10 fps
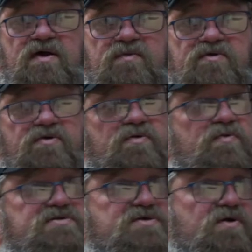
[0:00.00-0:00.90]
They're doing
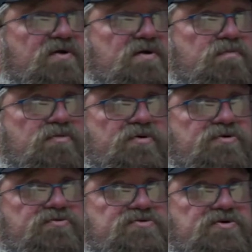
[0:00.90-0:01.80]
what's called a
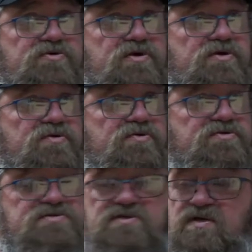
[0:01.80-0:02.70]
brew to you.
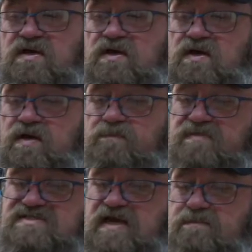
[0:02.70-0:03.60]
It's
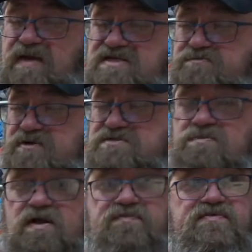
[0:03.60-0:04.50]
the same base
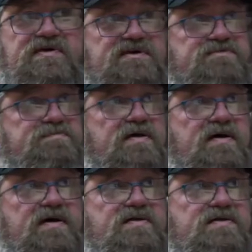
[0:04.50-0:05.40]
principle off this,
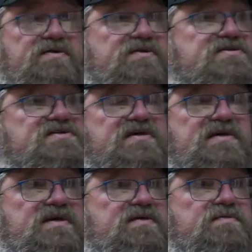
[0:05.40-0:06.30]
but you can
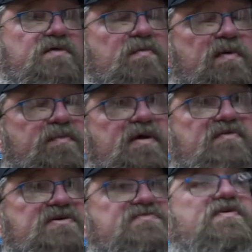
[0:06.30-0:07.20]
see on my
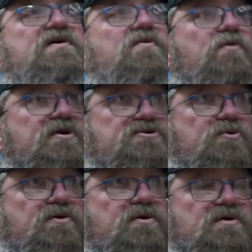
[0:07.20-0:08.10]
previous video where I
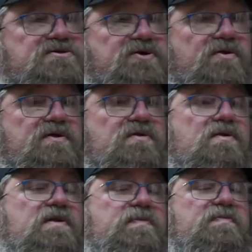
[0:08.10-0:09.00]
showed a little
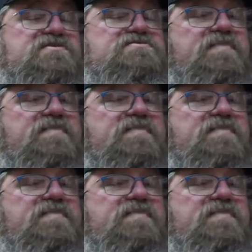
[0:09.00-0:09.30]
clip of Mr.